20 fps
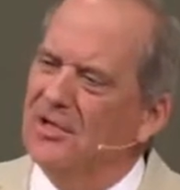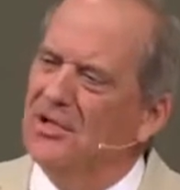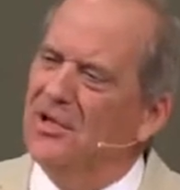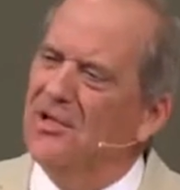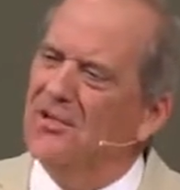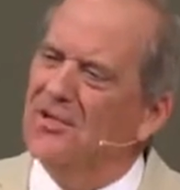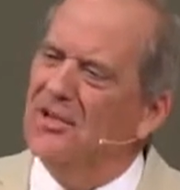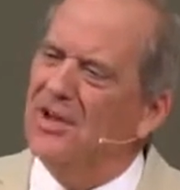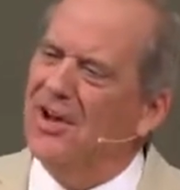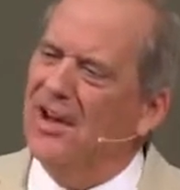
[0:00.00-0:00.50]

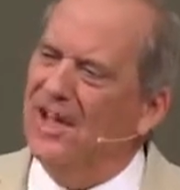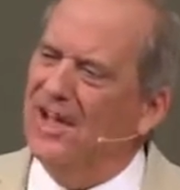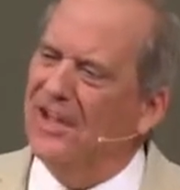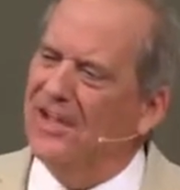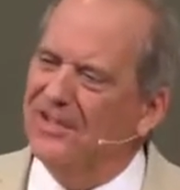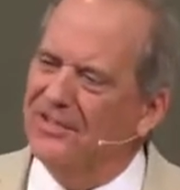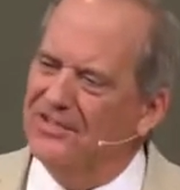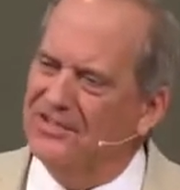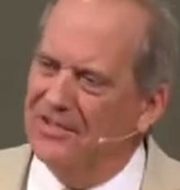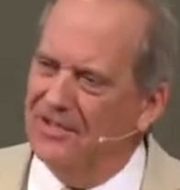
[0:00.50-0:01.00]
on their
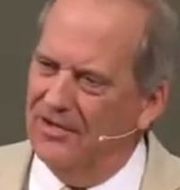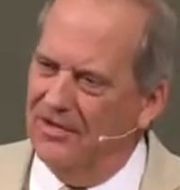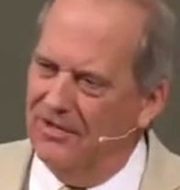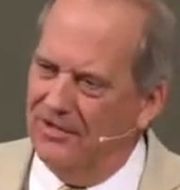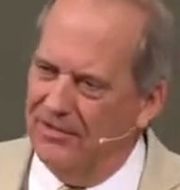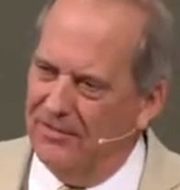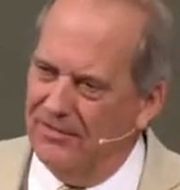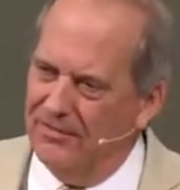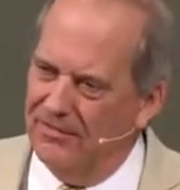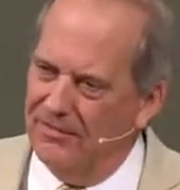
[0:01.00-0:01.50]

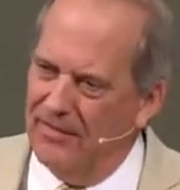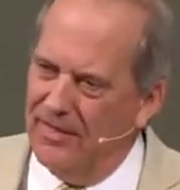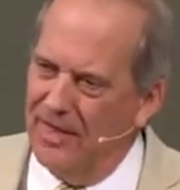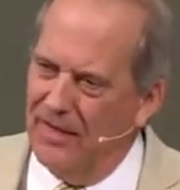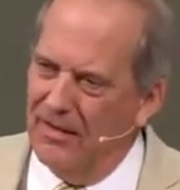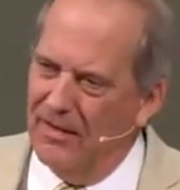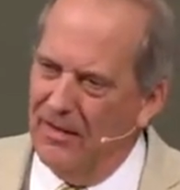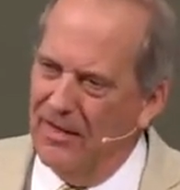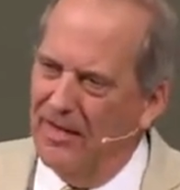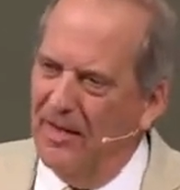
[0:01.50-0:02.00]
exodus
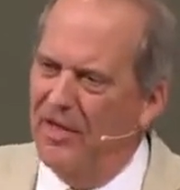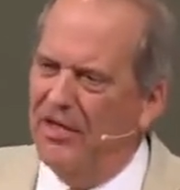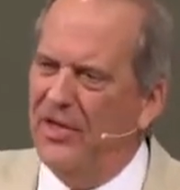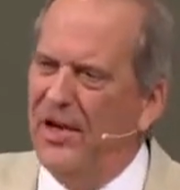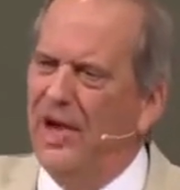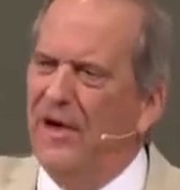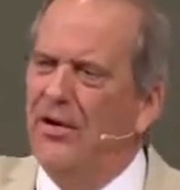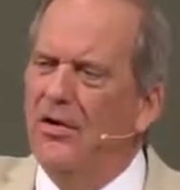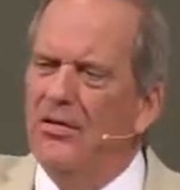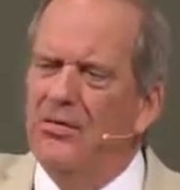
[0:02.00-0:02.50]

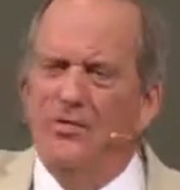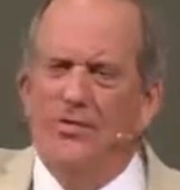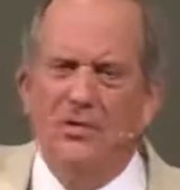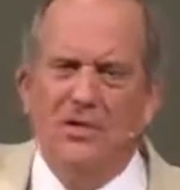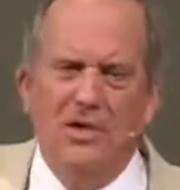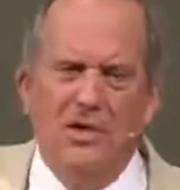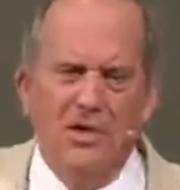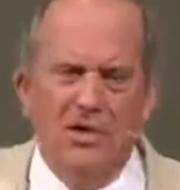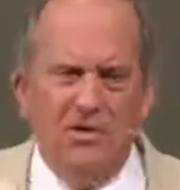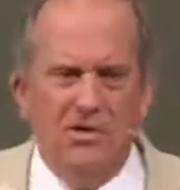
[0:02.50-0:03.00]
1,000
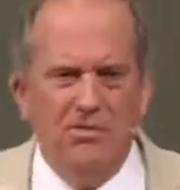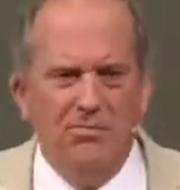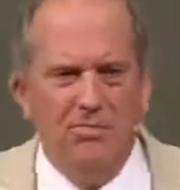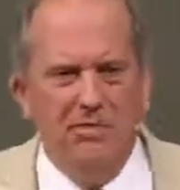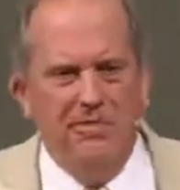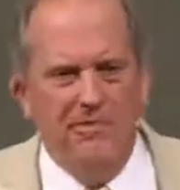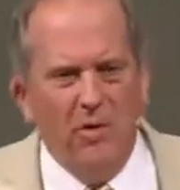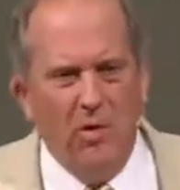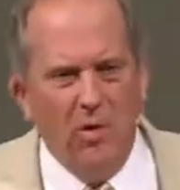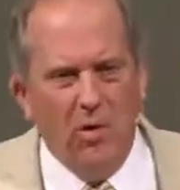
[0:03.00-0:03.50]
years
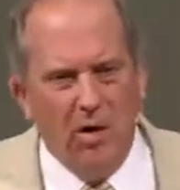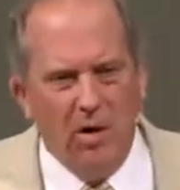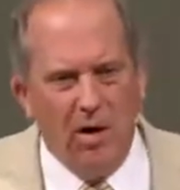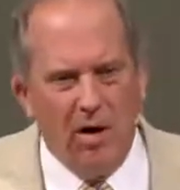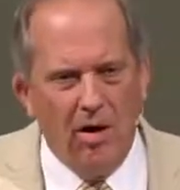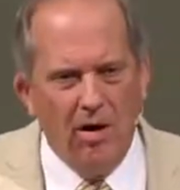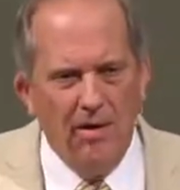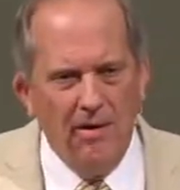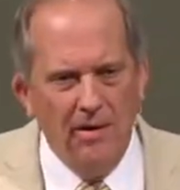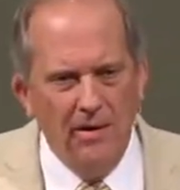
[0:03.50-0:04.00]

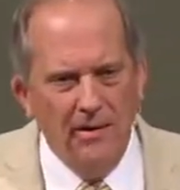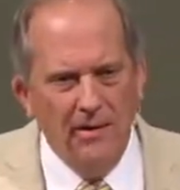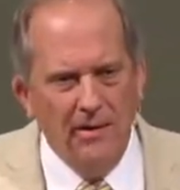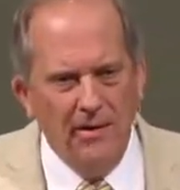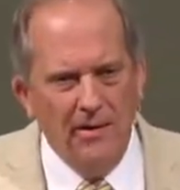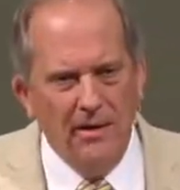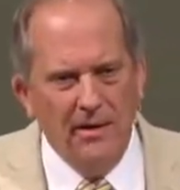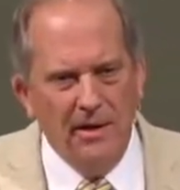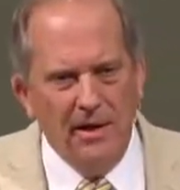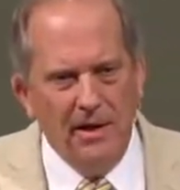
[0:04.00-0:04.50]
before.
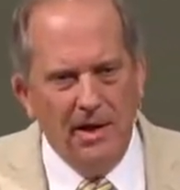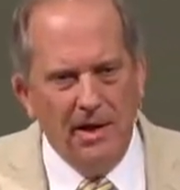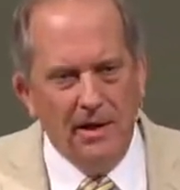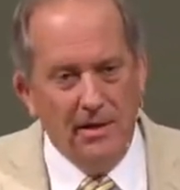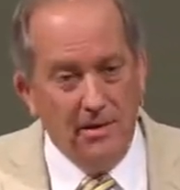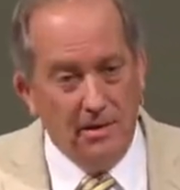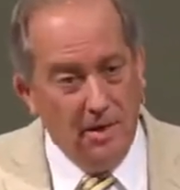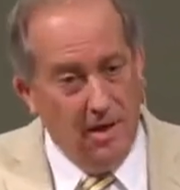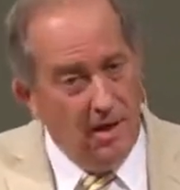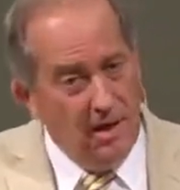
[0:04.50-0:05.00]

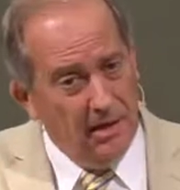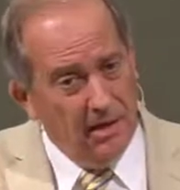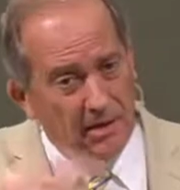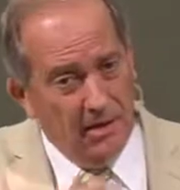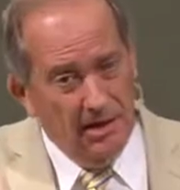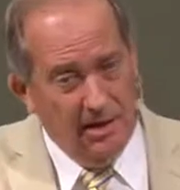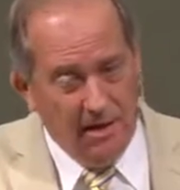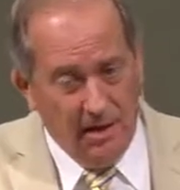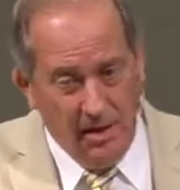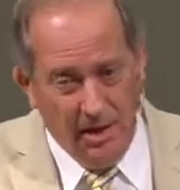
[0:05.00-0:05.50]
And God
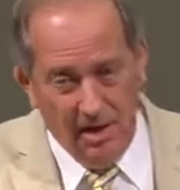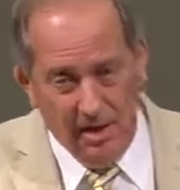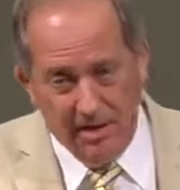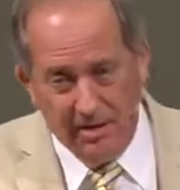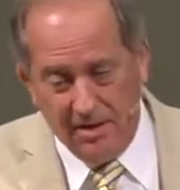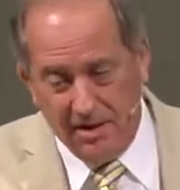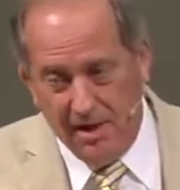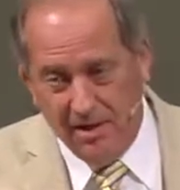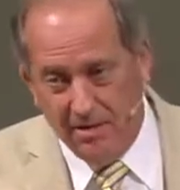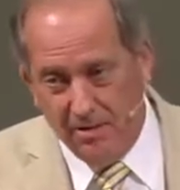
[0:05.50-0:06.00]
didn't like
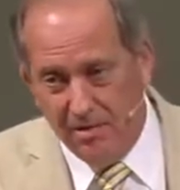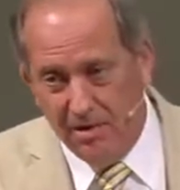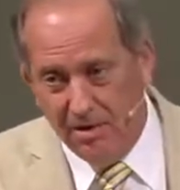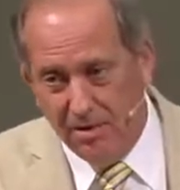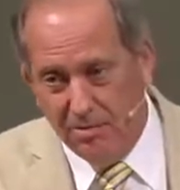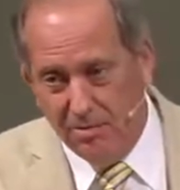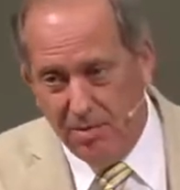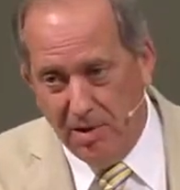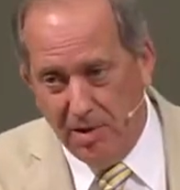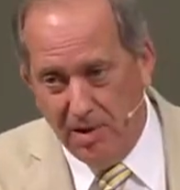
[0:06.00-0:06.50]
that
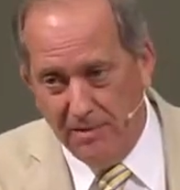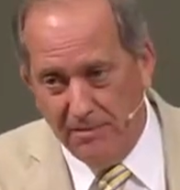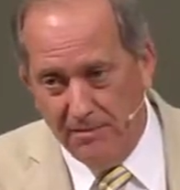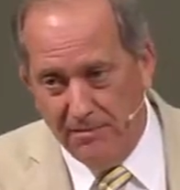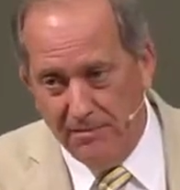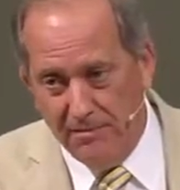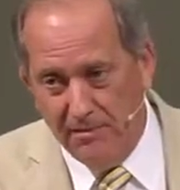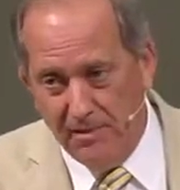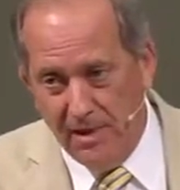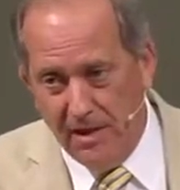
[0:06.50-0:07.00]
one bit.
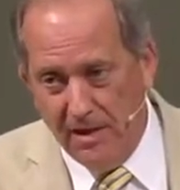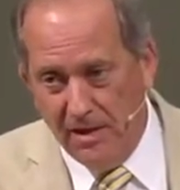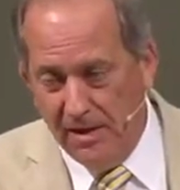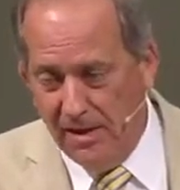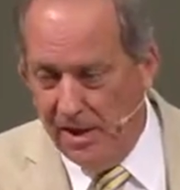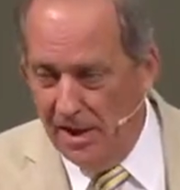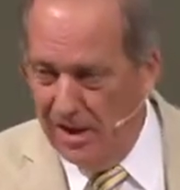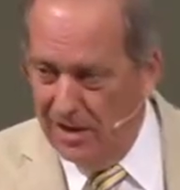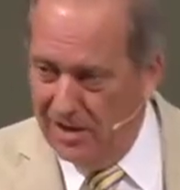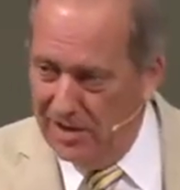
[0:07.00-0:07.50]

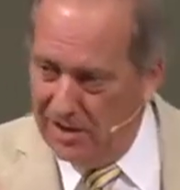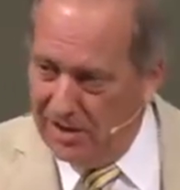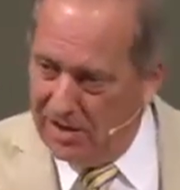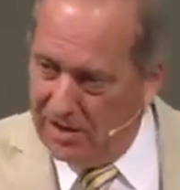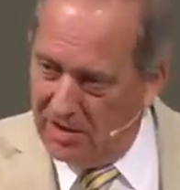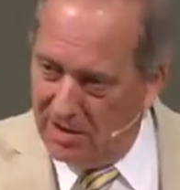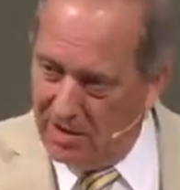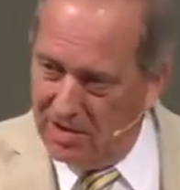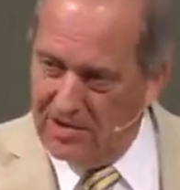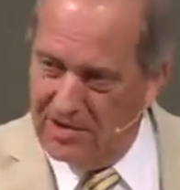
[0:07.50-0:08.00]
And he
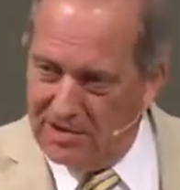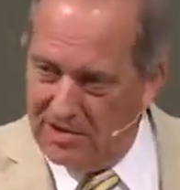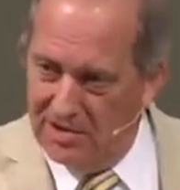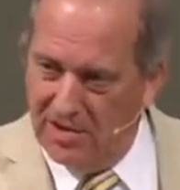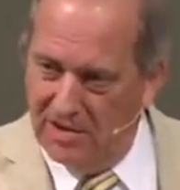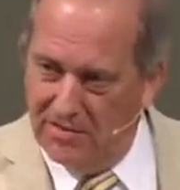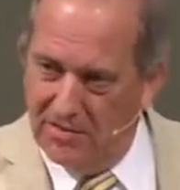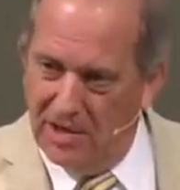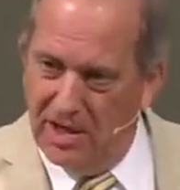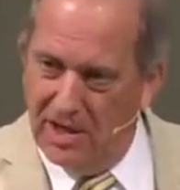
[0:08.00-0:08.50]
cursed the
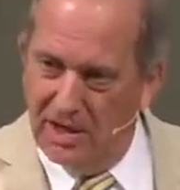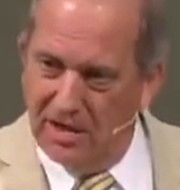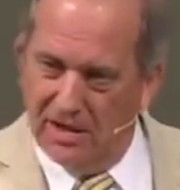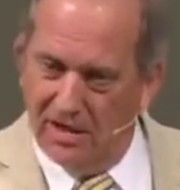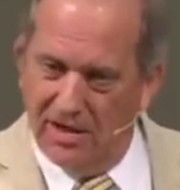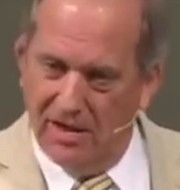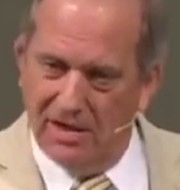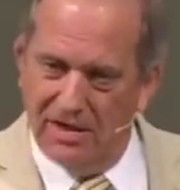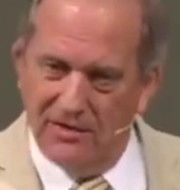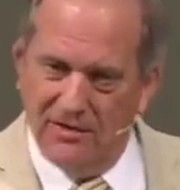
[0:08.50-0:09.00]

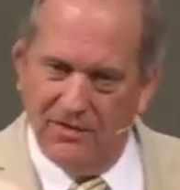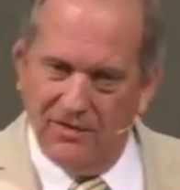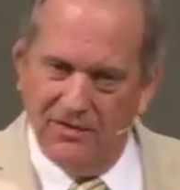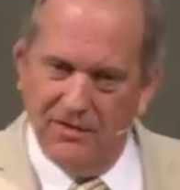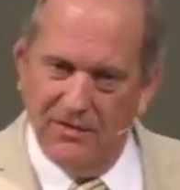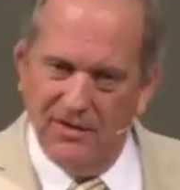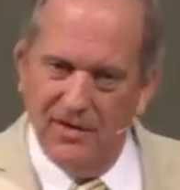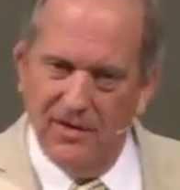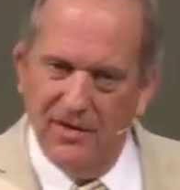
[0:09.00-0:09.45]
Amalekites,